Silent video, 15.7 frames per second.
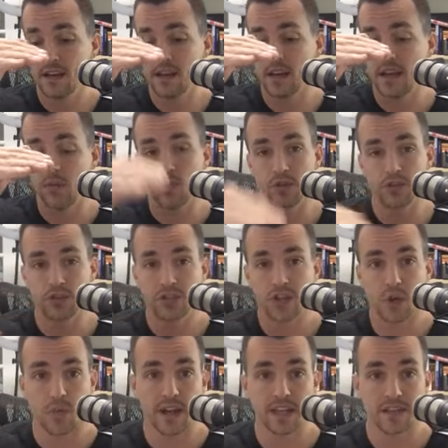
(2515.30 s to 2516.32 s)
And we'll just go
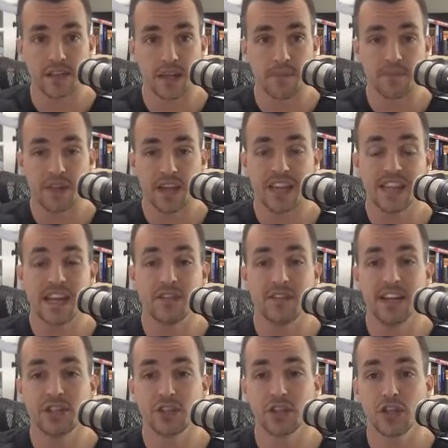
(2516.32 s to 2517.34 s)
right to them. And then
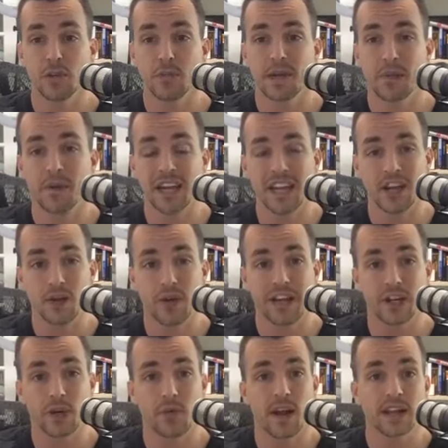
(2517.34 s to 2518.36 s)
eventually you'll be able to integrate
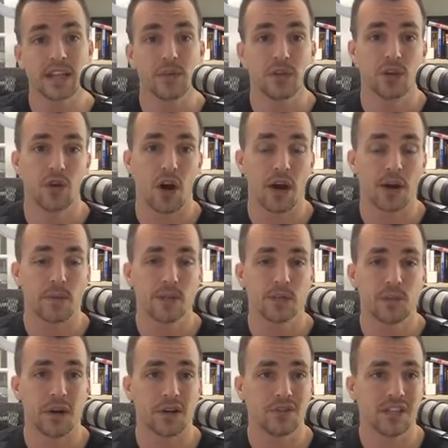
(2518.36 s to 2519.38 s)
directly with your
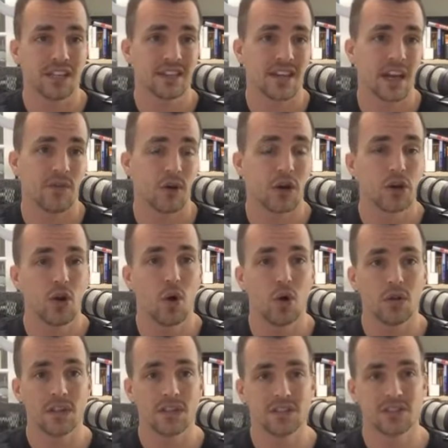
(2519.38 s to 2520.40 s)
autoresponders. That's kind of our
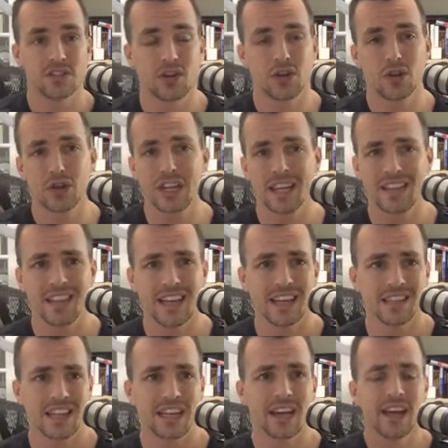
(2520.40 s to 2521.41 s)
goal, is to start looking at
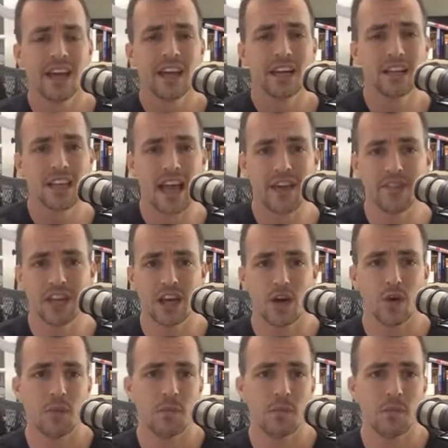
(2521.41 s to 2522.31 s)
things like Klaviyo and